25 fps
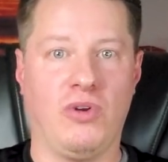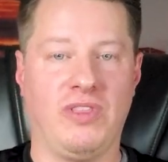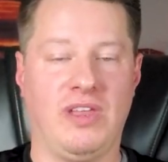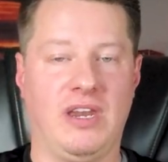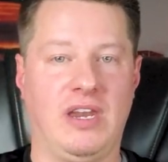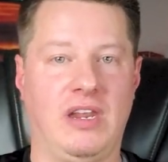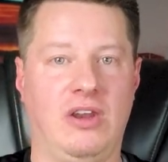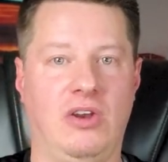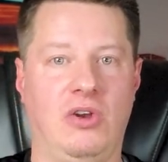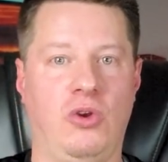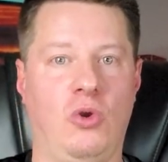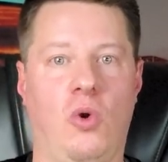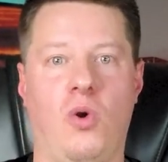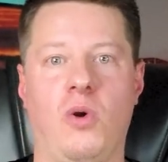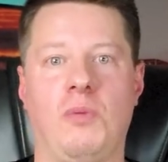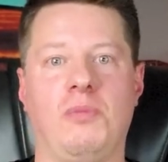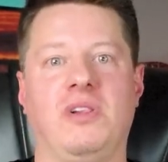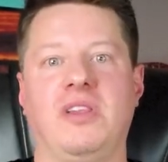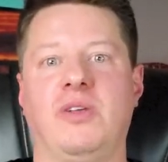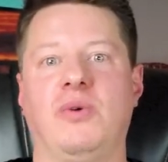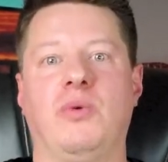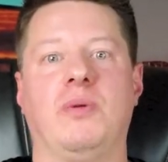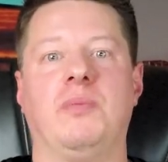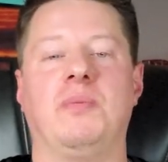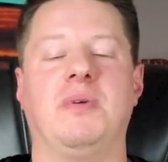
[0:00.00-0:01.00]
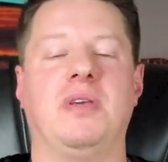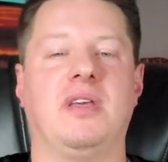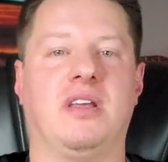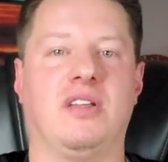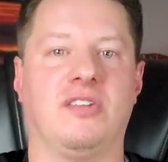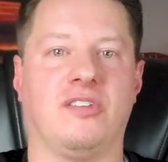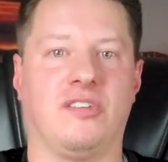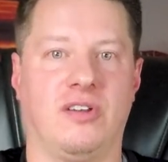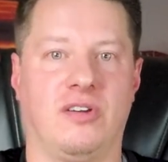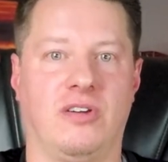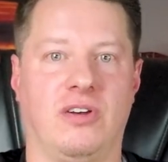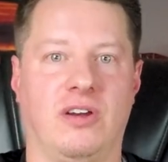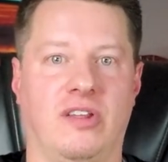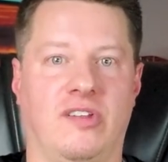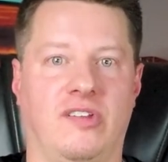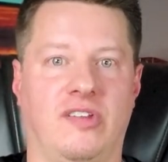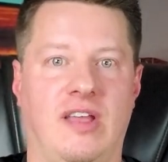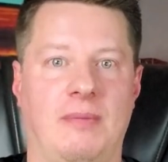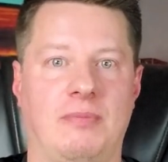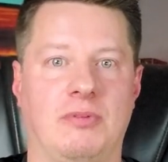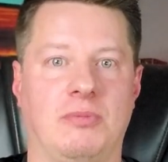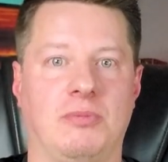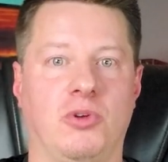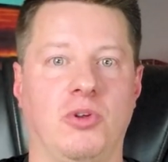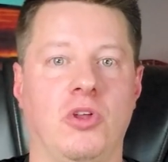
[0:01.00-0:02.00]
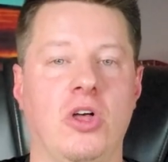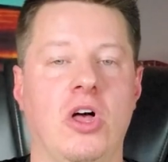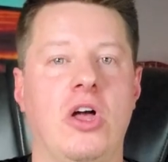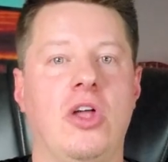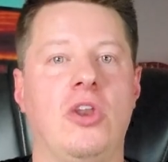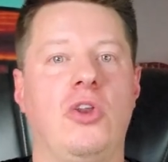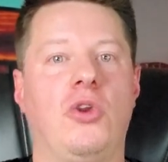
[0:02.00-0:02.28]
than it normally would be considered acceptable.